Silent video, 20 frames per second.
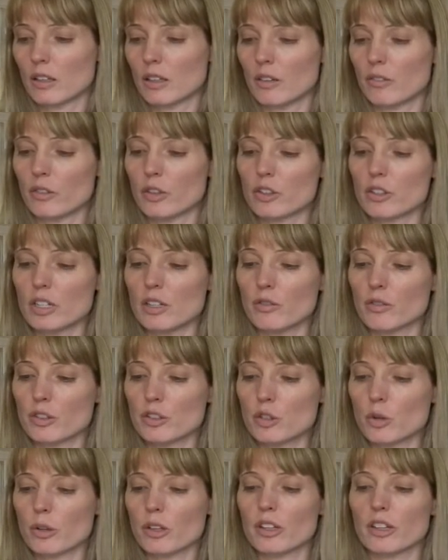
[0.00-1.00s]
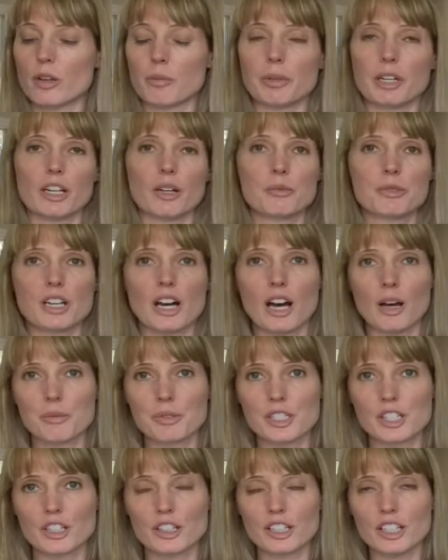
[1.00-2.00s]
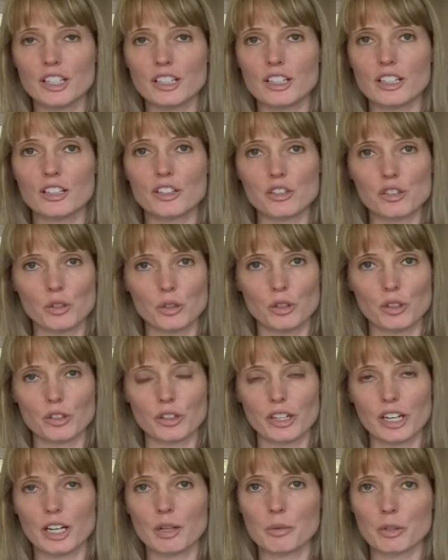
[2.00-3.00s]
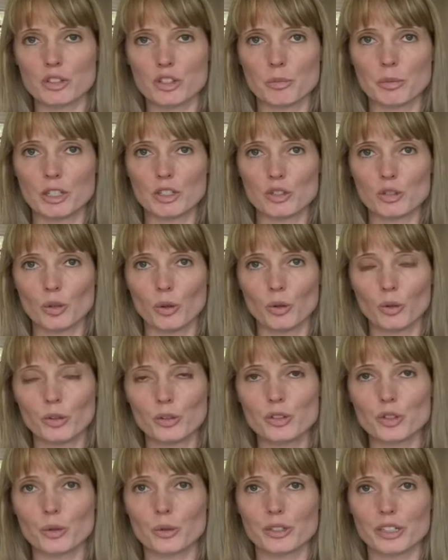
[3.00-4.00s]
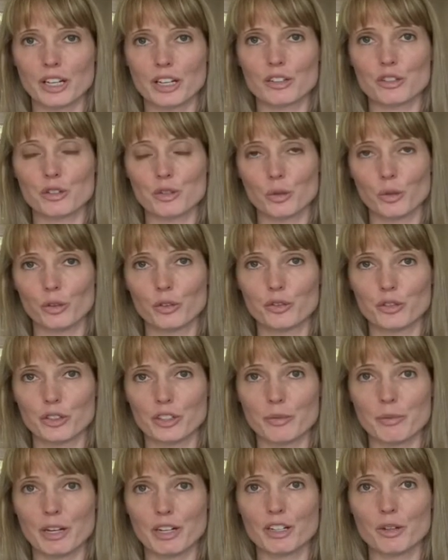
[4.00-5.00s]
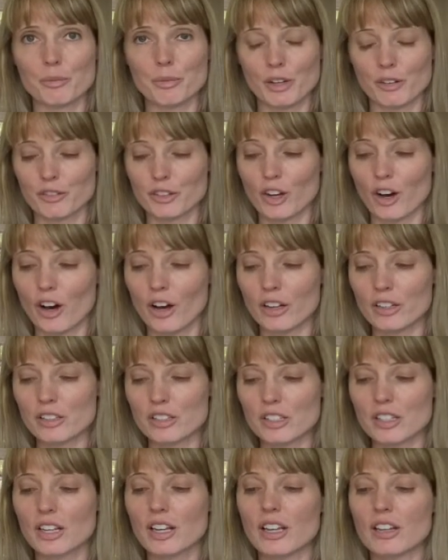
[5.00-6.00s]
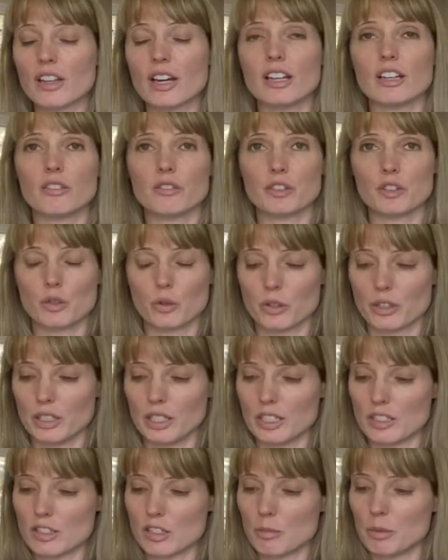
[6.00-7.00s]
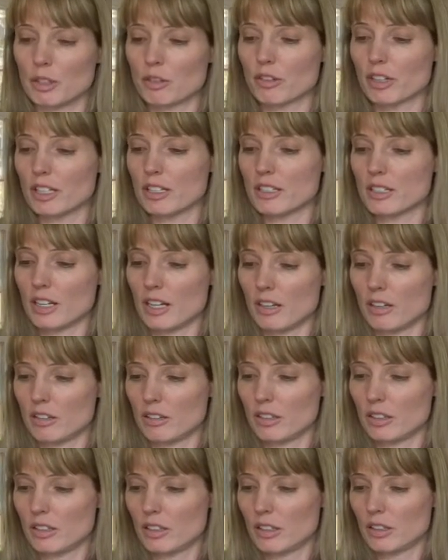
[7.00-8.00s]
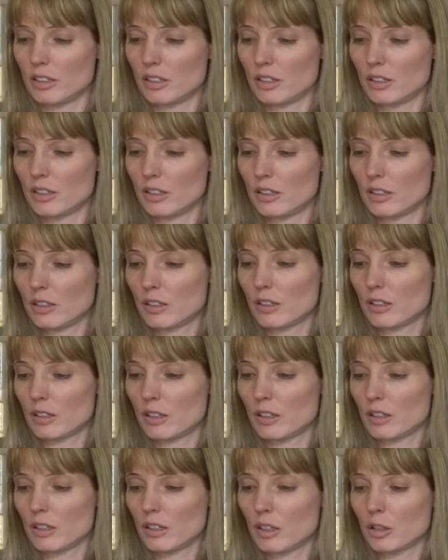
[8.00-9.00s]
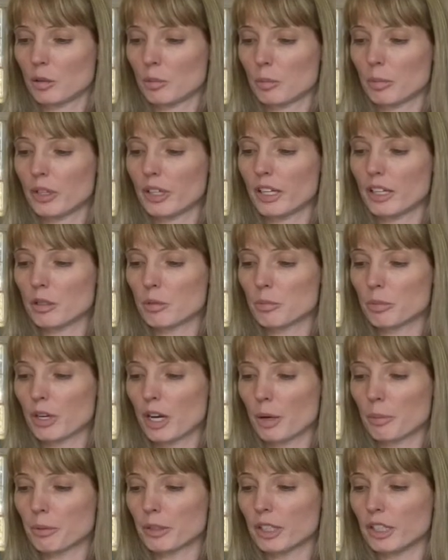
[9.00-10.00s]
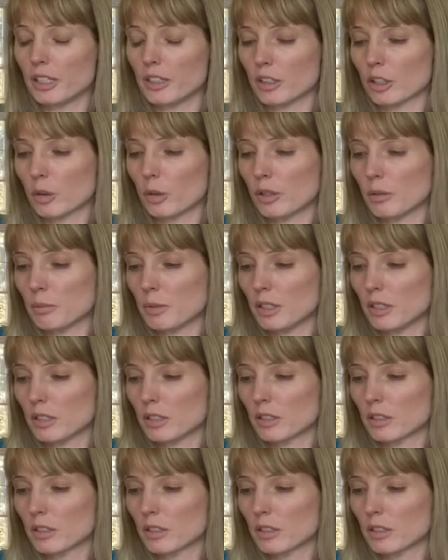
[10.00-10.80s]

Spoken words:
There's inventory that becomes obsolete and is no longer able to be sold or not sold for an amount above cost. That inventory needs to be written down. Plant, property, and equipment.